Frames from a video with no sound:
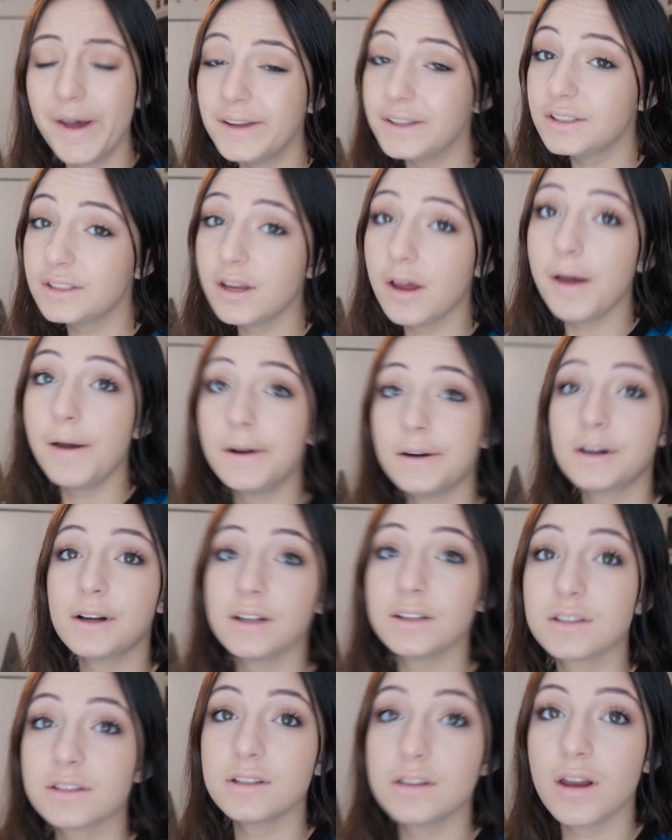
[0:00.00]
but
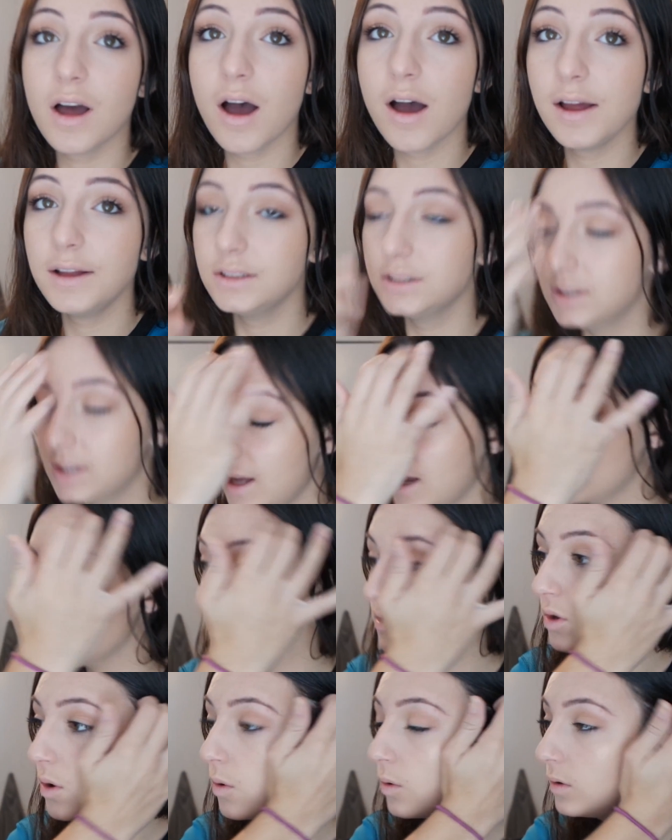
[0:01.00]
it's not
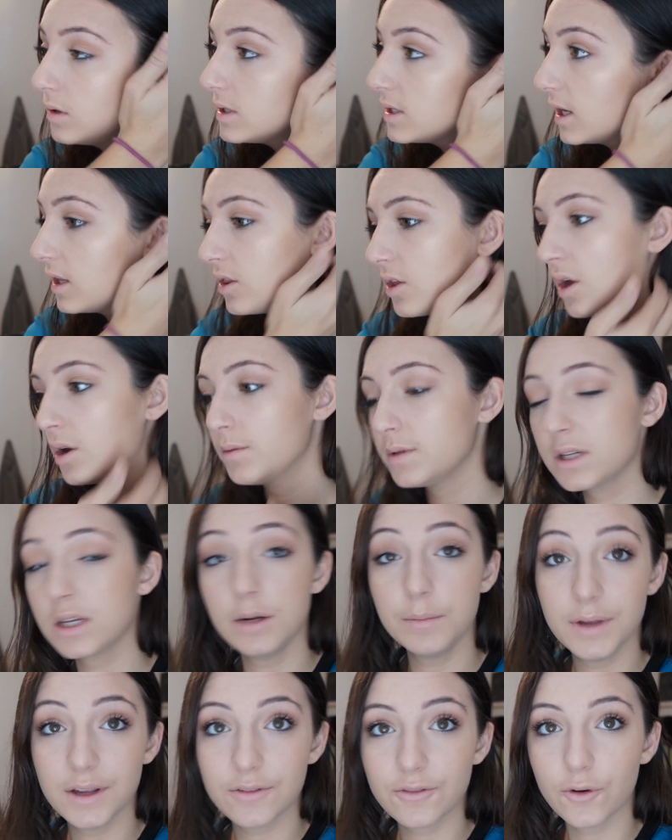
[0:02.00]
as cold as I thought it was
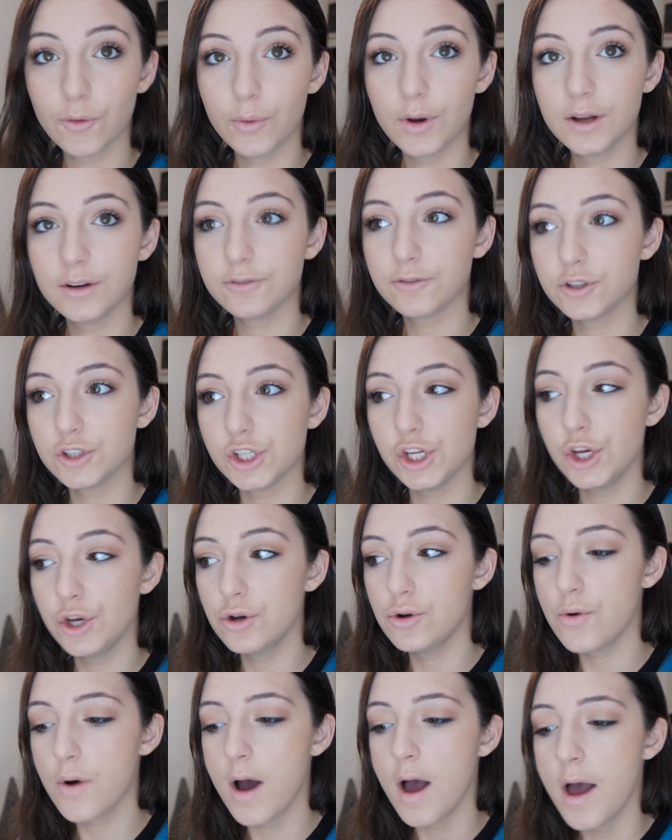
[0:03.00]
going to be for one, for
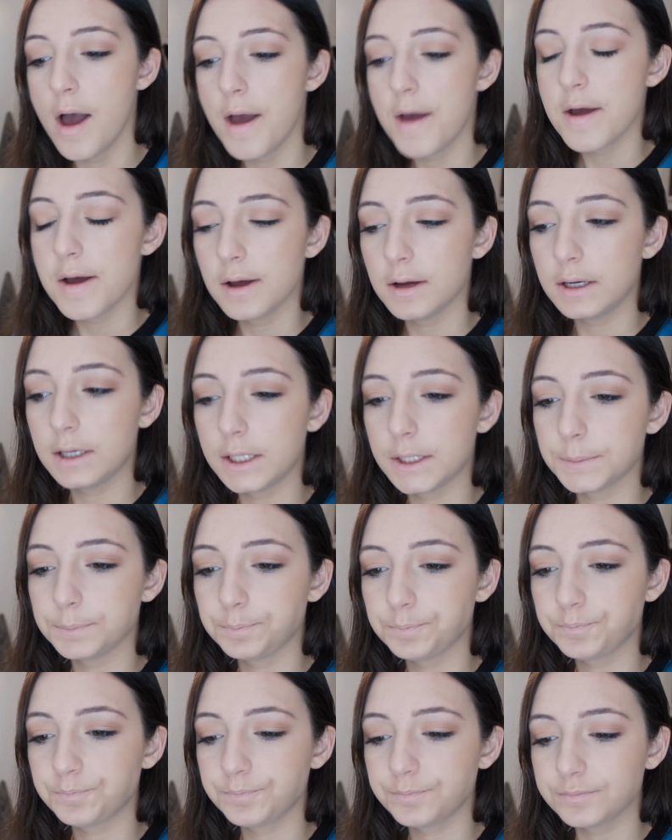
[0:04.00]
two.
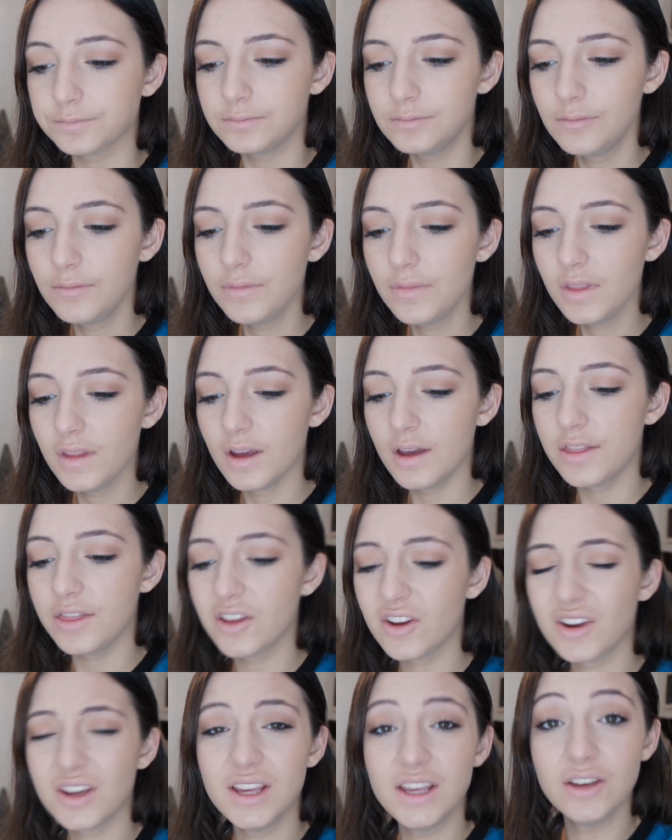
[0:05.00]
Um,
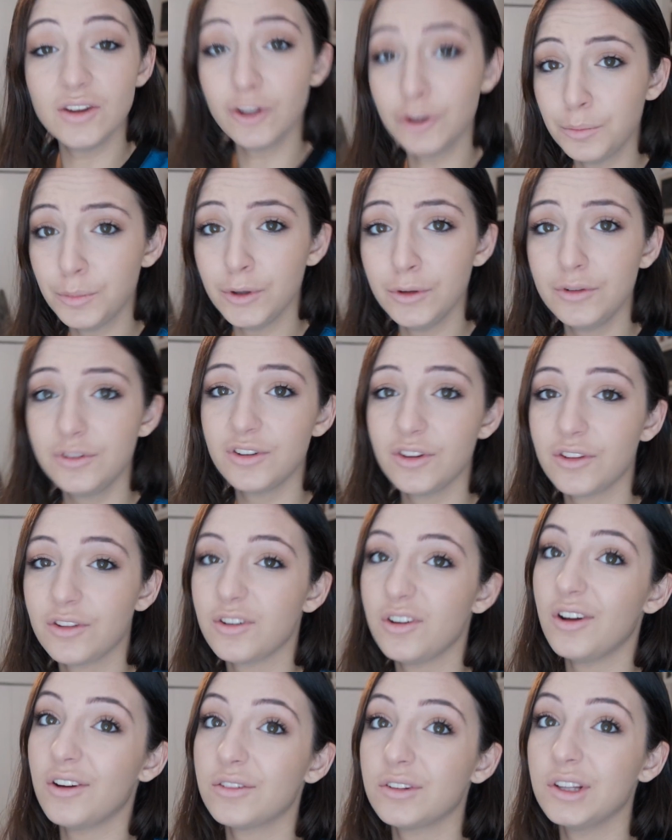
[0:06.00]
they're heeled boots, so
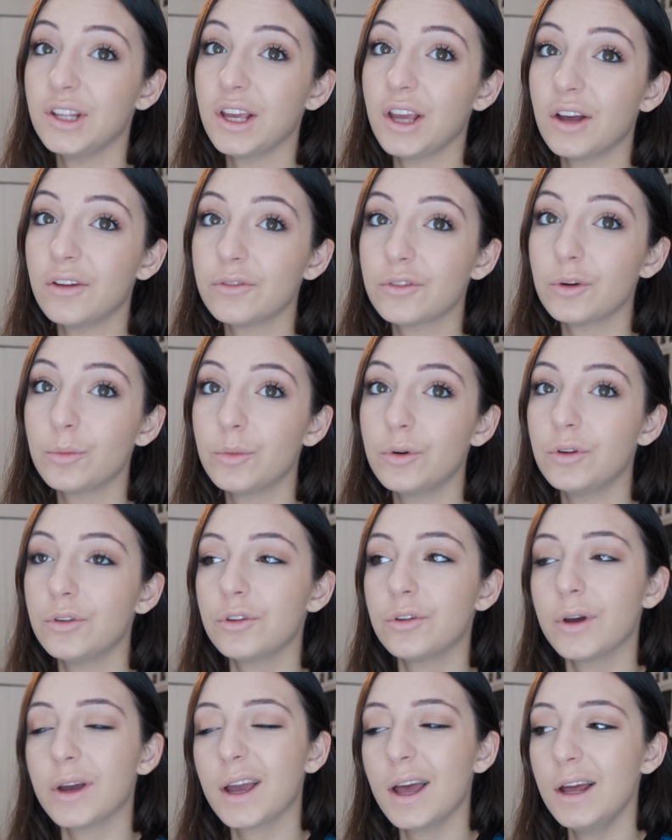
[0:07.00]
they're not really
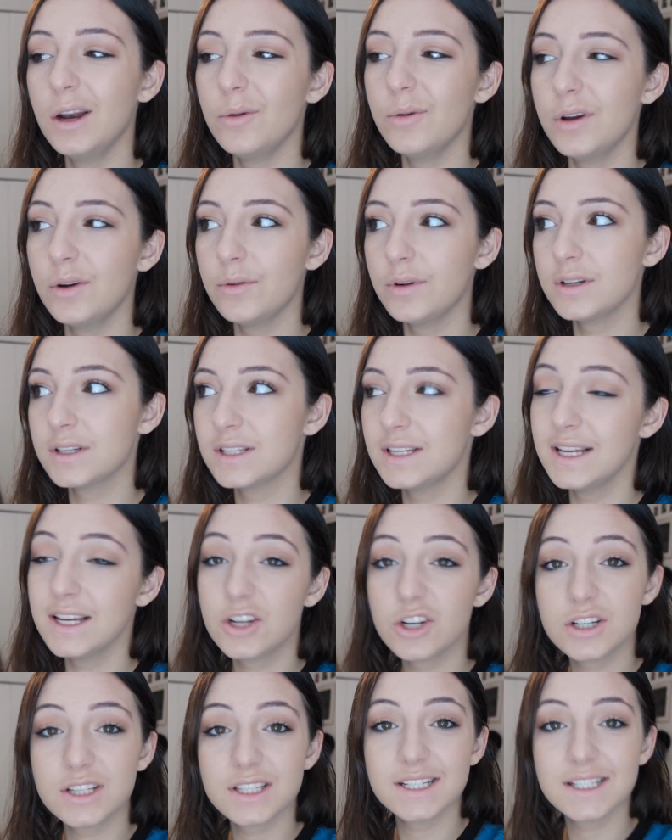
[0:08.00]
comfortable. So I kind of want to wear
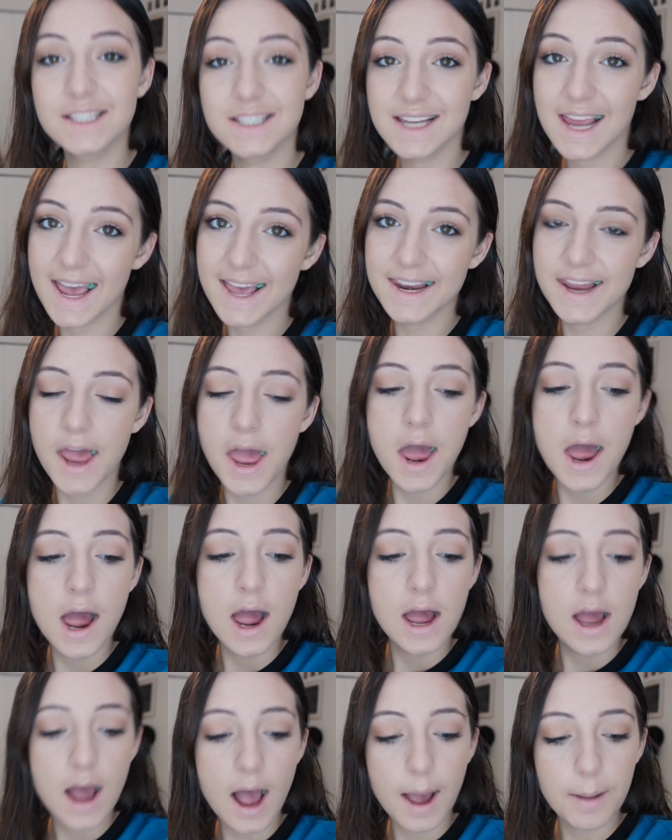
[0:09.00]
sneakers instead.
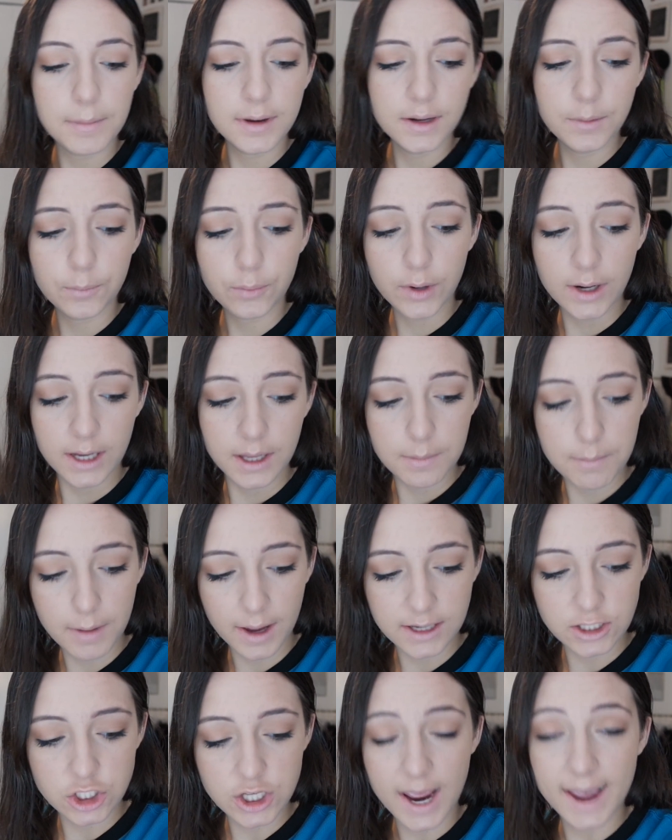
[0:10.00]
I'm going to bring
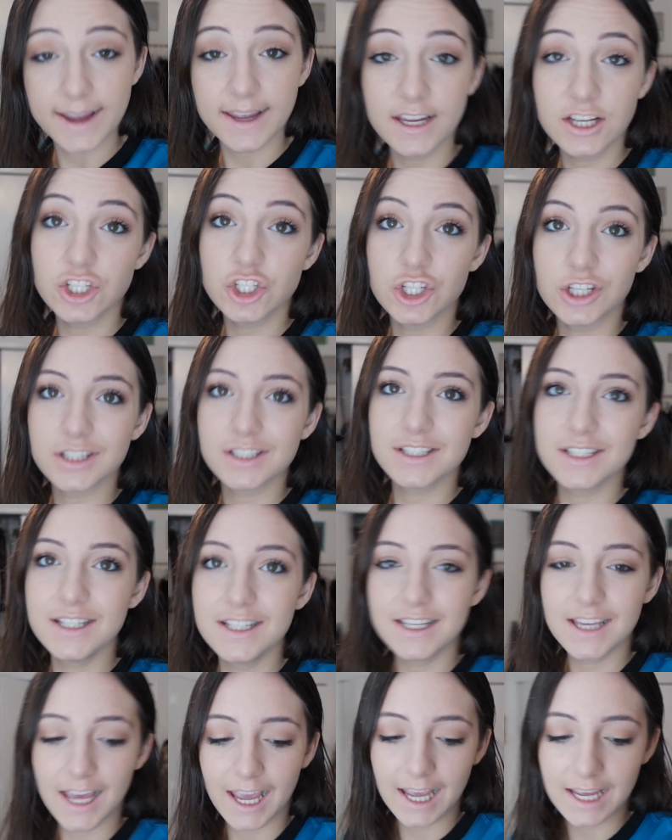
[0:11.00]
my jacket just
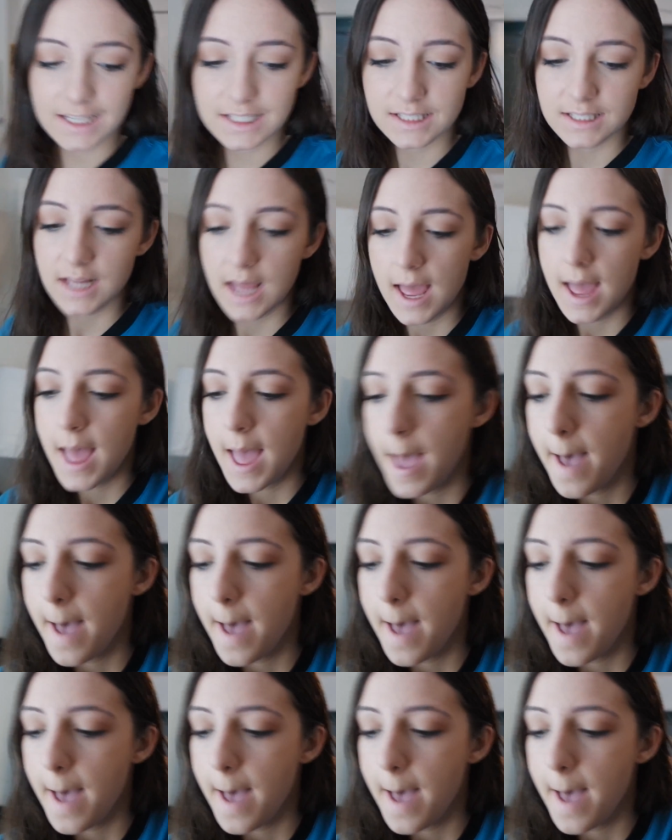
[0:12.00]
in case.